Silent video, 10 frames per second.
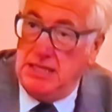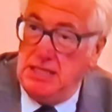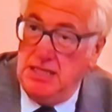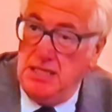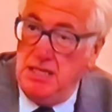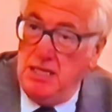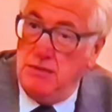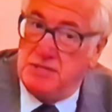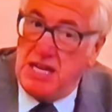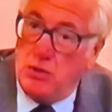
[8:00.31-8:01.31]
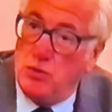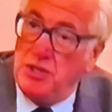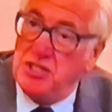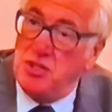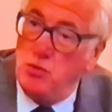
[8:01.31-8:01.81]
It was that
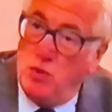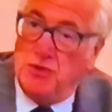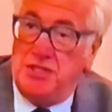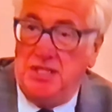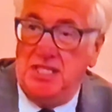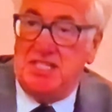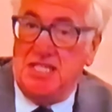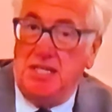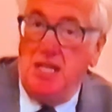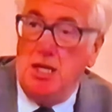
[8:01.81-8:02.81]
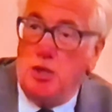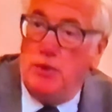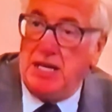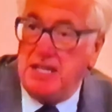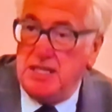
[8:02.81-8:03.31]
audience who wanted this
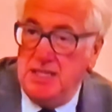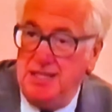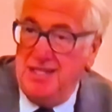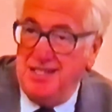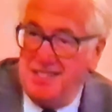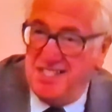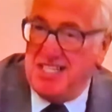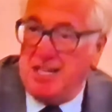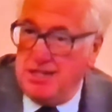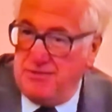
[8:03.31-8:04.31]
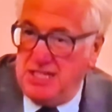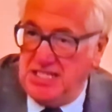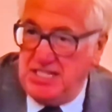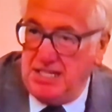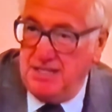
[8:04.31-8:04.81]
quick style of
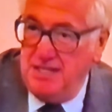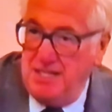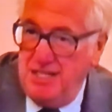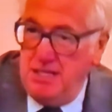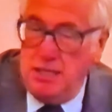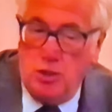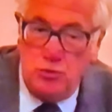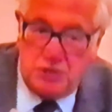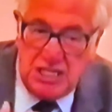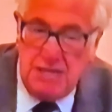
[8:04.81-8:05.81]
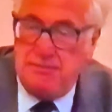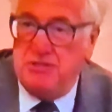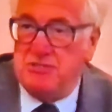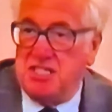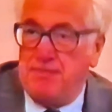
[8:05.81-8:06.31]
writing. No deep
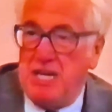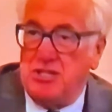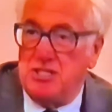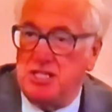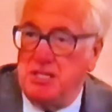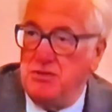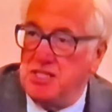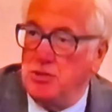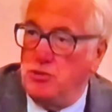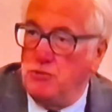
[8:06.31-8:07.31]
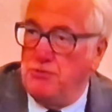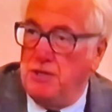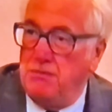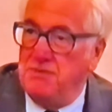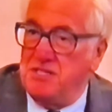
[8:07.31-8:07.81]
introspections, no social
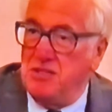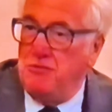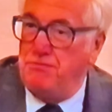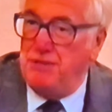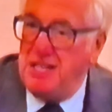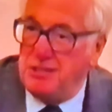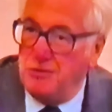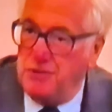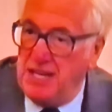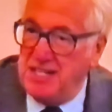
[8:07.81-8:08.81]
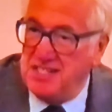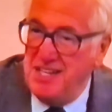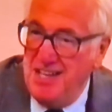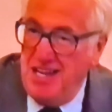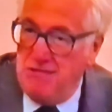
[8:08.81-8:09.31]
problems, no political things.
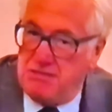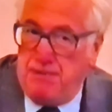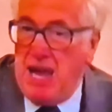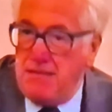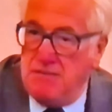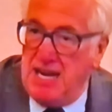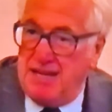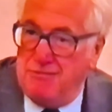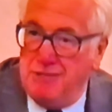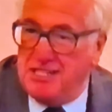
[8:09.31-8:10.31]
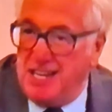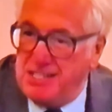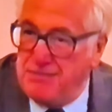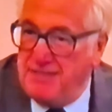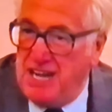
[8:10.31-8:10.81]
It was bang, bang, what's
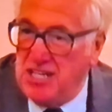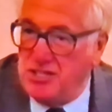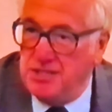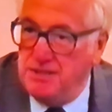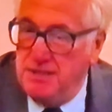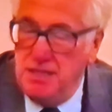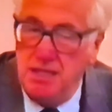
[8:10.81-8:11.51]
the next bit of action?